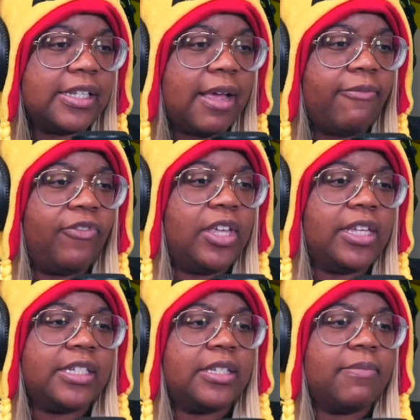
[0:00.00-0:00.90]
I'm
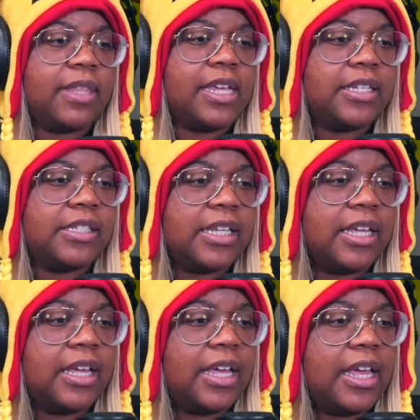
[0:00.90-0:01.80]
feeling some things.
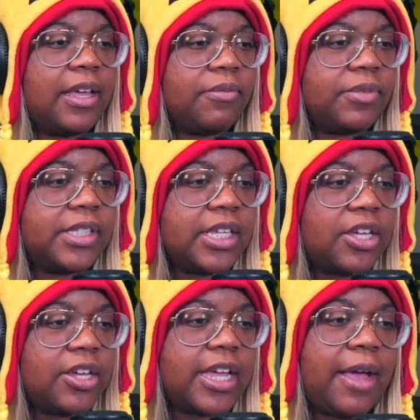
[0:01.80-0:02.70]
What's the
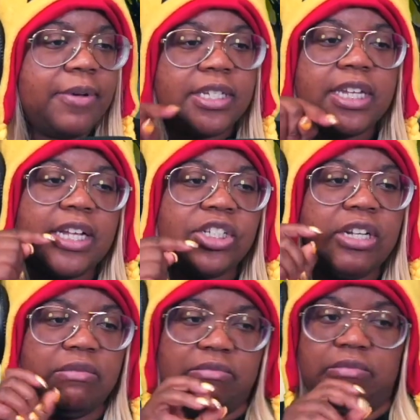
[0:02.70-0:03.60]
gook? I would touch
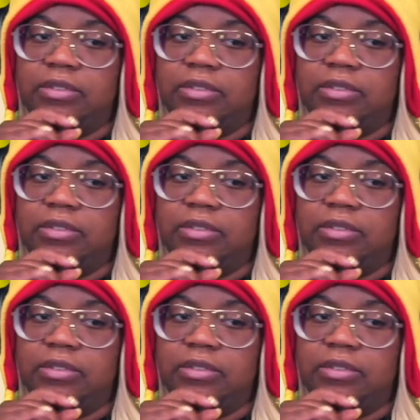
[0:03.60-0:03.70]
it.